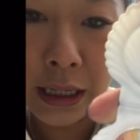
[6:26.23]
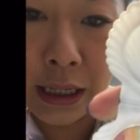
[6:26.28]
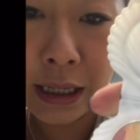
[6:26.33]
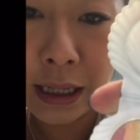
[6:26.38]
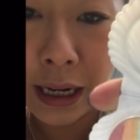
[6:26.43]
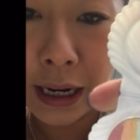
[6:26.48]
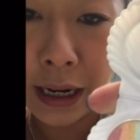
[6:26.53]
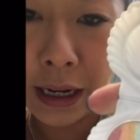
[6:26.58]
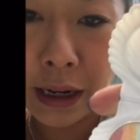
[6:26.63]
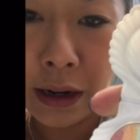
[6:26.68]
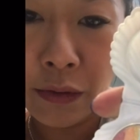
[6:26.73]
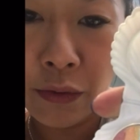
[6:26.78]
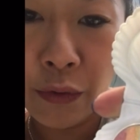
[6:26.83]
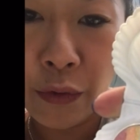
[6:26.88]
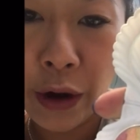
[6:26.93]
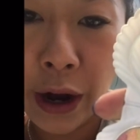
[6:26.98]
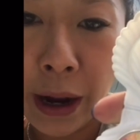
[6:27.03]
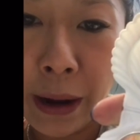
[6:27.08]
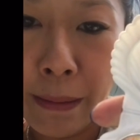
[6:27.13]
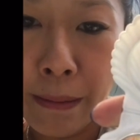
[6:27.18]
It's like a
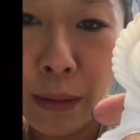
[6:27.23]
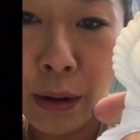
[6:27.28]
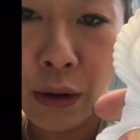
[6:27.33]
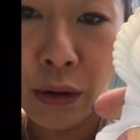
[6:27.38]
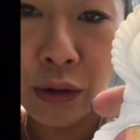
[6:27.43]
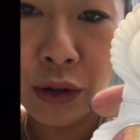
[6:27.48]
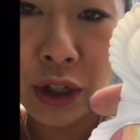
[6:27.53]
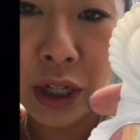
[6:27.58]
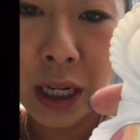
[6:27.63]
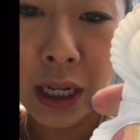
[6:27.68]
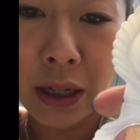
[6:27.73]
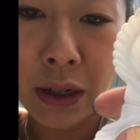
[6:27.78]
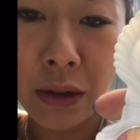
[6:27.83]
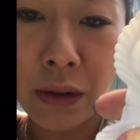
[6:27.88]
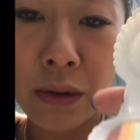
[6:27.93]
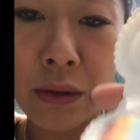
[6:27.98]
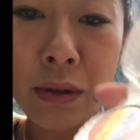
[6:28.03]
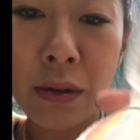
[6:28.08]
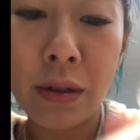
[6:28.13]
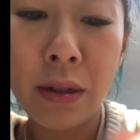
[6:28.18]
rainbow
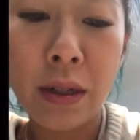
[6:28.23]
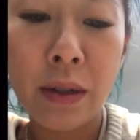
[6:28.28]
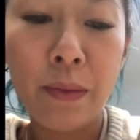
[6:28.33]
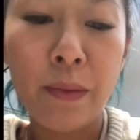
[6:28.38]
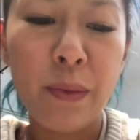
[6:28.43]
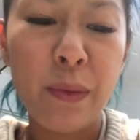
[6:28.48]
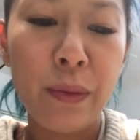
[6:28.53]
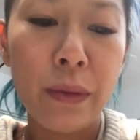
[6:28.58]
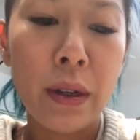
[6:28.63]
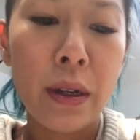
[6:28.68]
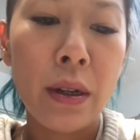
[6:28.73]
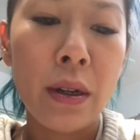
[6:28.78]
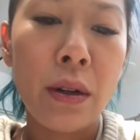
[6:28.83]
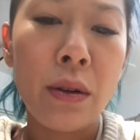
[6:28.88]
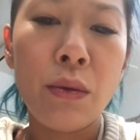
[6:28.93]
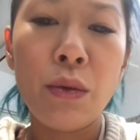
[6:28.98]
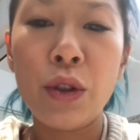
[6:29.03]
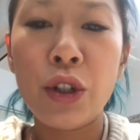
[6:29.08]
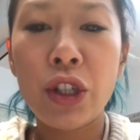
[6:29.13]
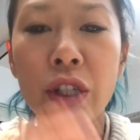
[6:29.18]
shadow,
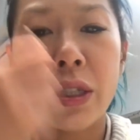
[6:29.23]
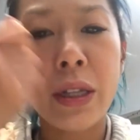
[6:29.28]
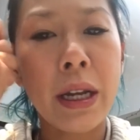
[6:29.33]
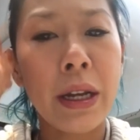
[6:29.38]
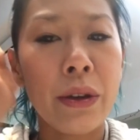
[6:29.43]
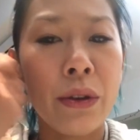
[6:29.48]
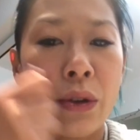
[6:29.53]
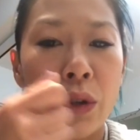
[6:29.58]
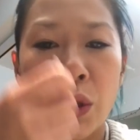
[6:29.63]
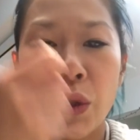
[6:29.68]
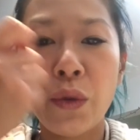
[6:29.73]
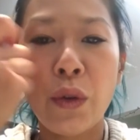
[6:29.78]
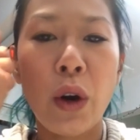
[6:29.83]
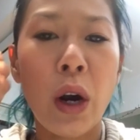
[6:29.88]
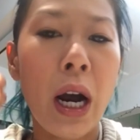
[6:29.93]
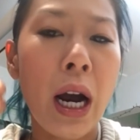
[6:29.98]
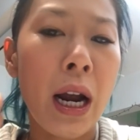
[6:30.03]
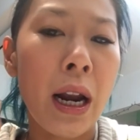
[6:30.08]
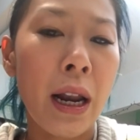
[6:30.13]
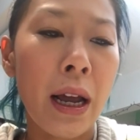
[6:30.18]
which they use for
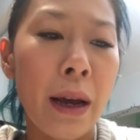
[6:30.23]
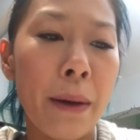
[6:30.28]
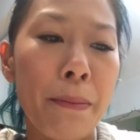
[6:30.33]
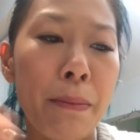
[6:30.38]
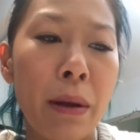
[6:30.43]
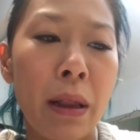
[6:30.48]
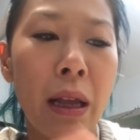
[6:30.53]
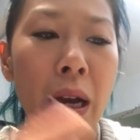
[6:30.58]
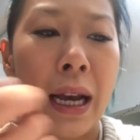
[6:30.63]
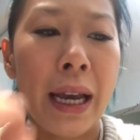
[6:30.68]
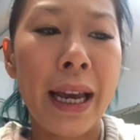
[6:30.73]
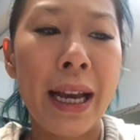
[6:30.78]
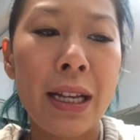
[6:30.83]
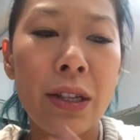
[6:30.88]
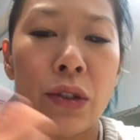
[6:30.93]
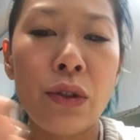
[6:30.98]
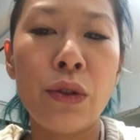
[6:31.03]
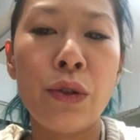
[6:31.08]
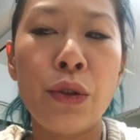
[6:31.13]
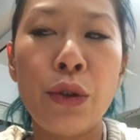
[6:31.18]
highlight, but I
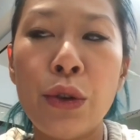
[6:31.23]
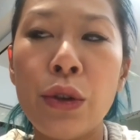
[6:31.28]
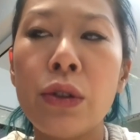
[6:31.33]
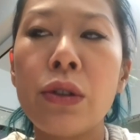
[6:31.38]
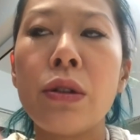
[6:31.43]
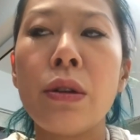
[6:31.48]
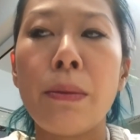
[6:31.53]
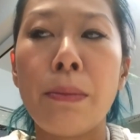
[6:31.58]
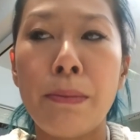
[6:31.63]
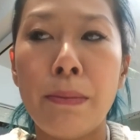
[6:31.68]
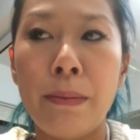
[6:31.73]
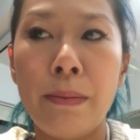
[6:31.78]
guess you use the